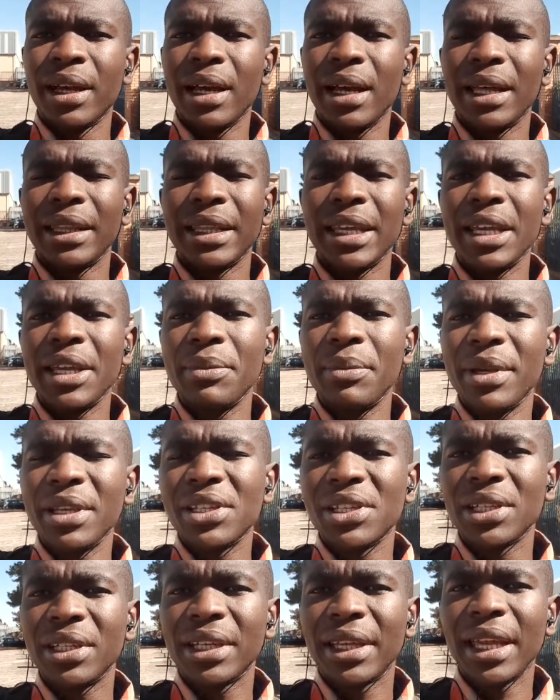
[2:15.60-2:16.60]
Are they
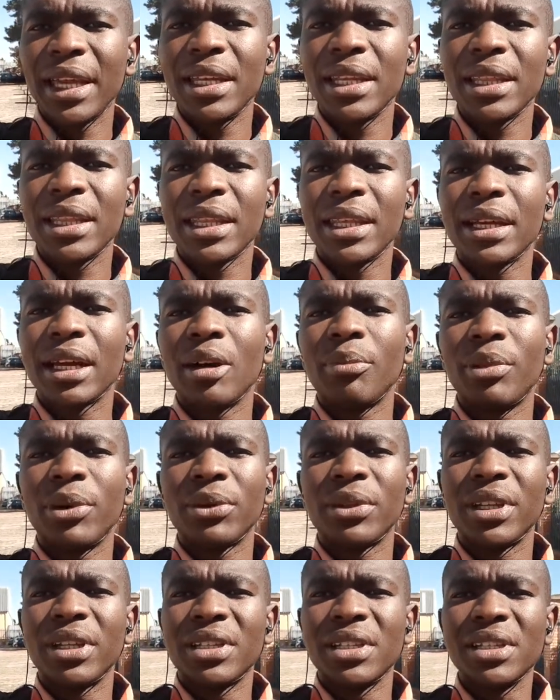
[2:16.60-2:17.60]
mentioning anything
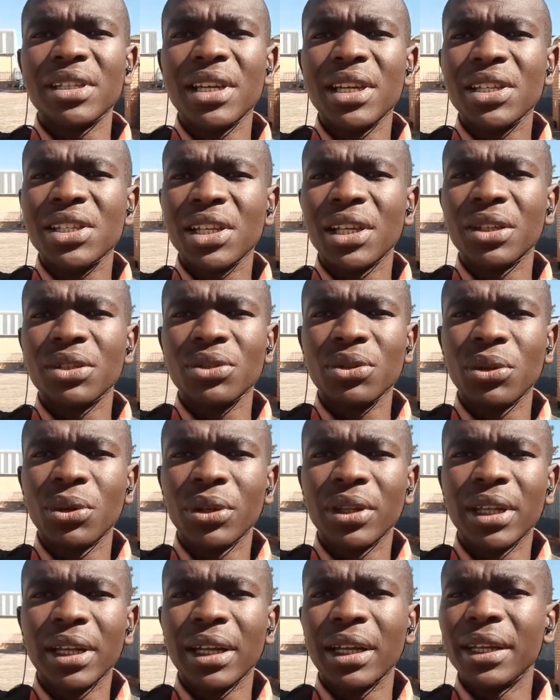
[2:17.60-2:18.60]
about the detergents
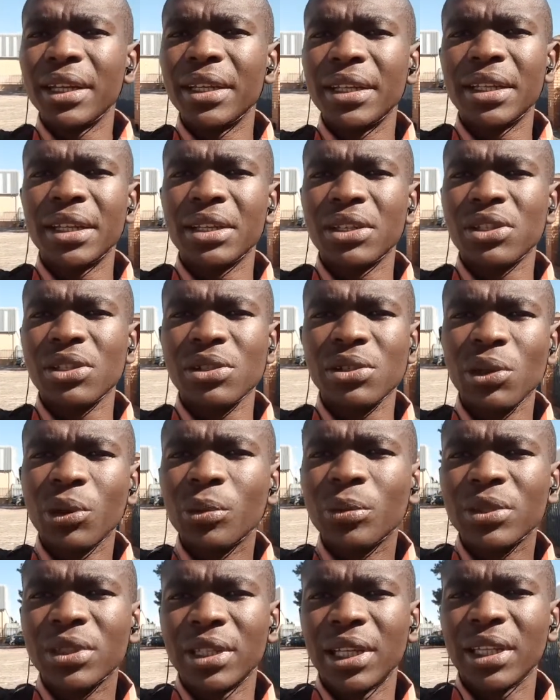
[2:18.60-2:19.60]
or the cleaning
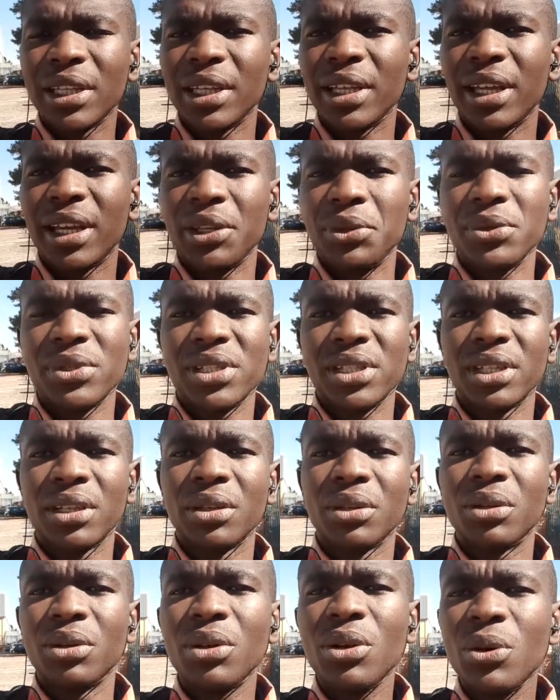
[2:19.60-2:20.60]
soaps that they are using?
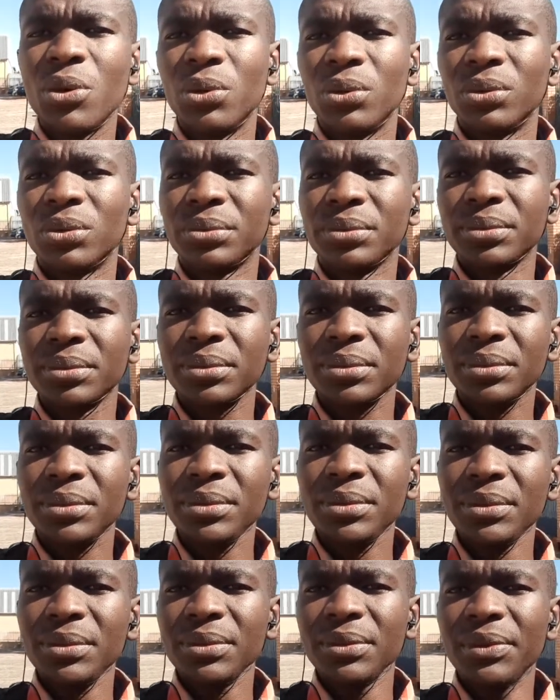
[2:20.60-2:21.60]
No.
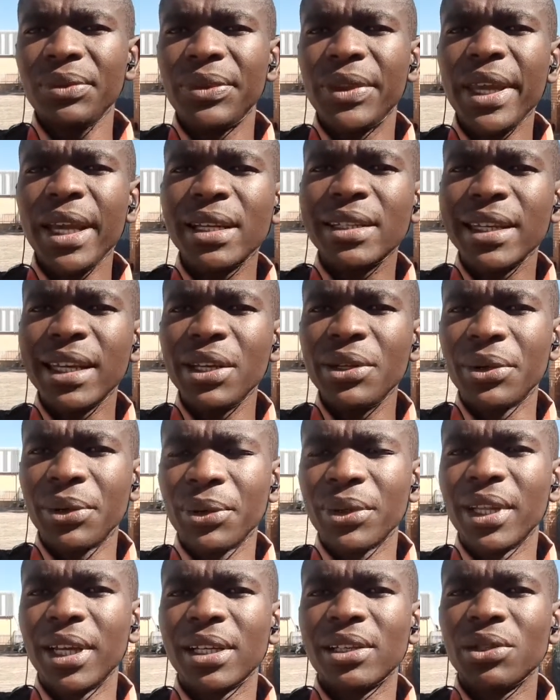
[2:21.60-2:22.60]
They are telling
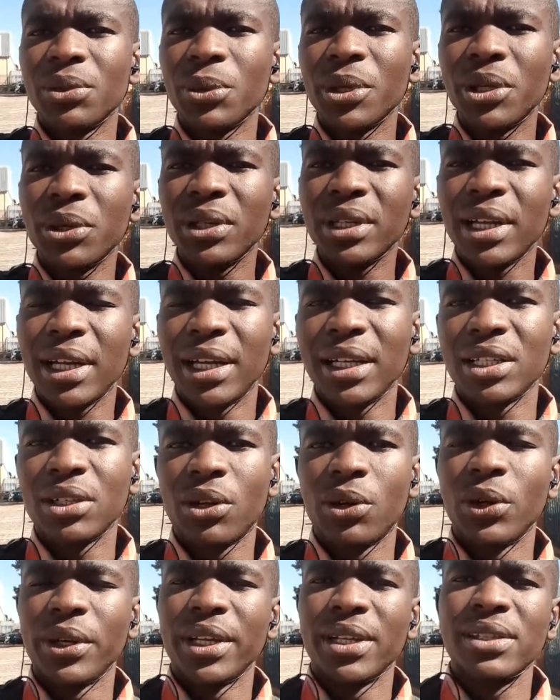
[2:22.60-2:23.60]
you that we don't cut
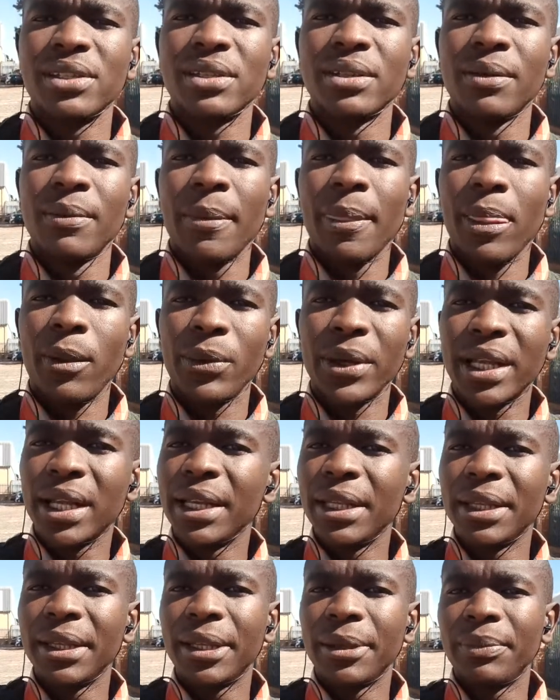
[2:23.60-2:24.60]
corners we
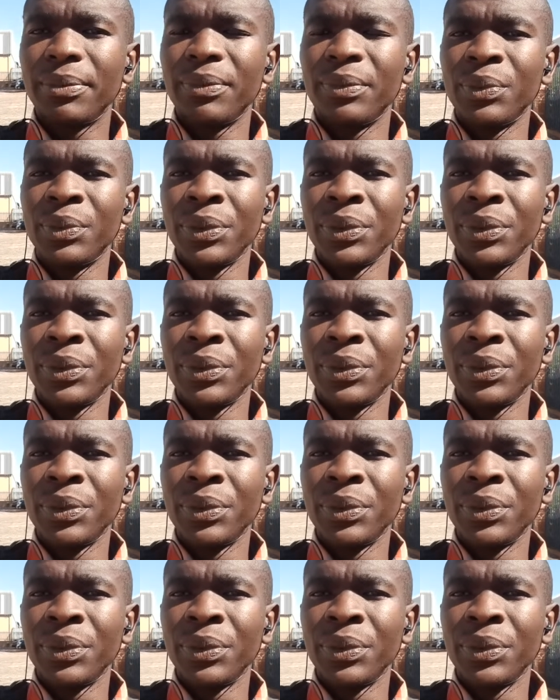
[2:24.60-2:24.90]
clean them.